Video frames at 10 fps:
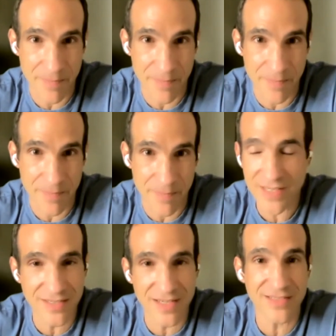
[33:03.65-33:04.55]
If you want to
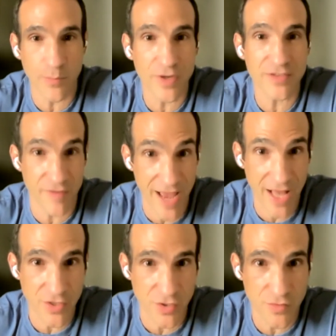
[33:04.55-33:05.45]
see someone's
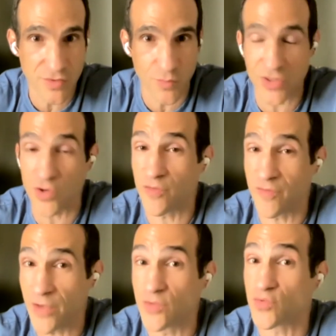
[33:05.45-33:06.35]
values, what their
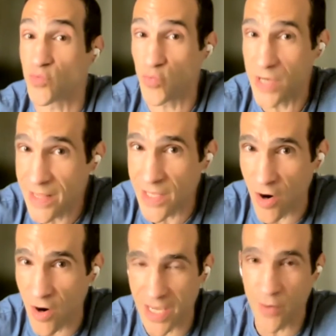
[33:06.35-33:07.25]
values really
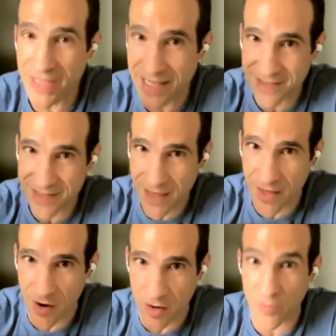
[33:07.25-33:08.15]
are, not what they say
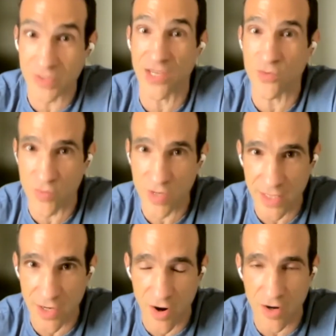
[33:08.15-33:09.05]
they are, but what they
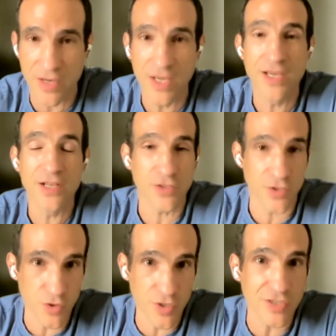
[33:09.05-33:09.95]
really are, you
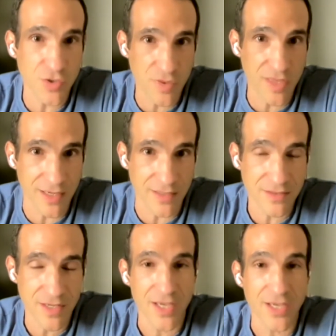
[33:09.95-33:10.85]
look at two things.
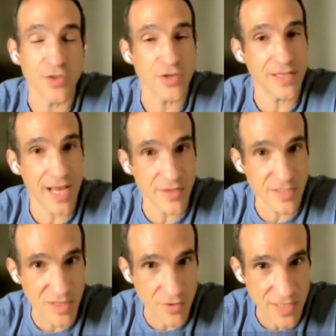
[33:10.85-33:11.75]
You look at how they
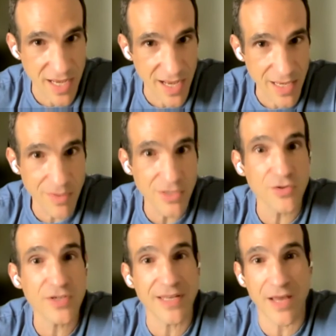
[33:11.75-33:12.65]
spend their time and you
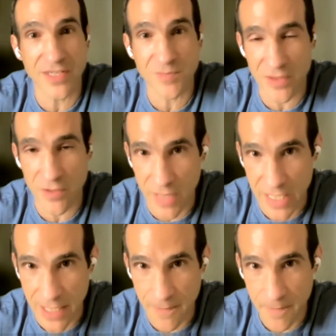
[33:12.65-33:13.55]
look at how they spend their money.